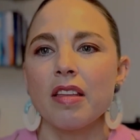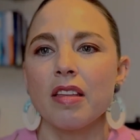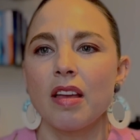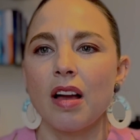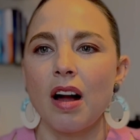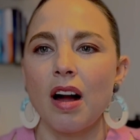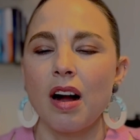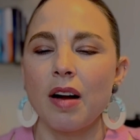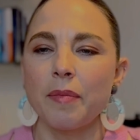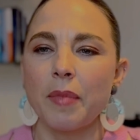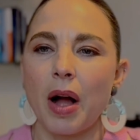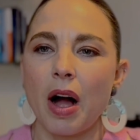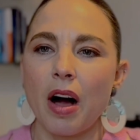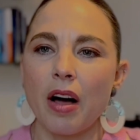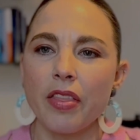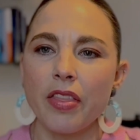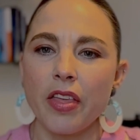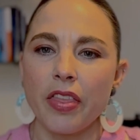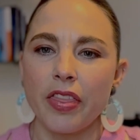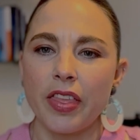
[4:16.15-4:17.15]

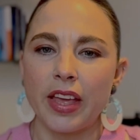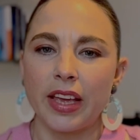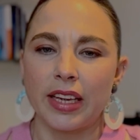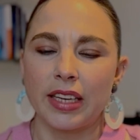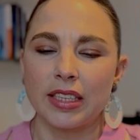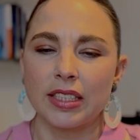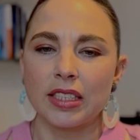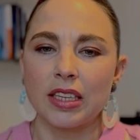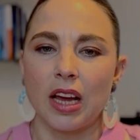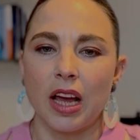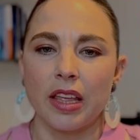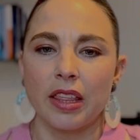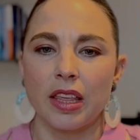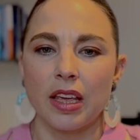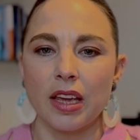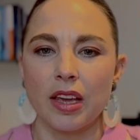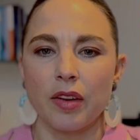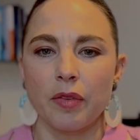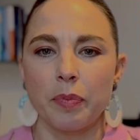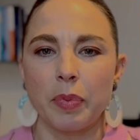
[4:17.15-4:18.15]
Other things that I
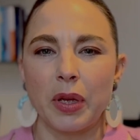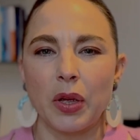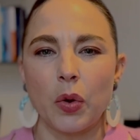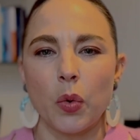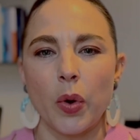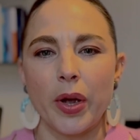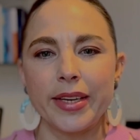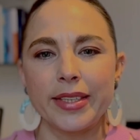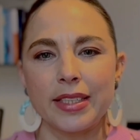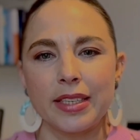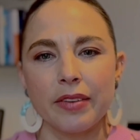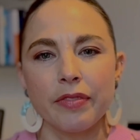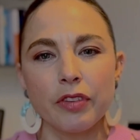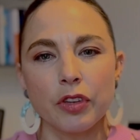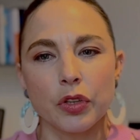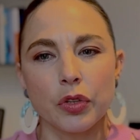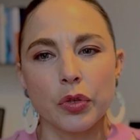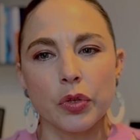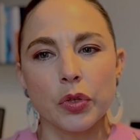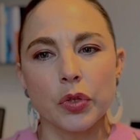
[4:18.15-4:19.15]
think have been quite
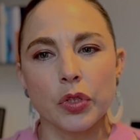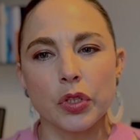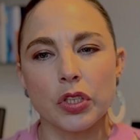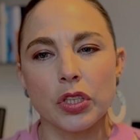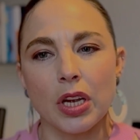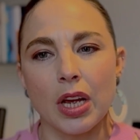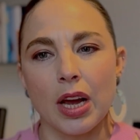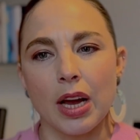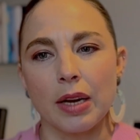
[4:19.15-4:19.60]
difficult,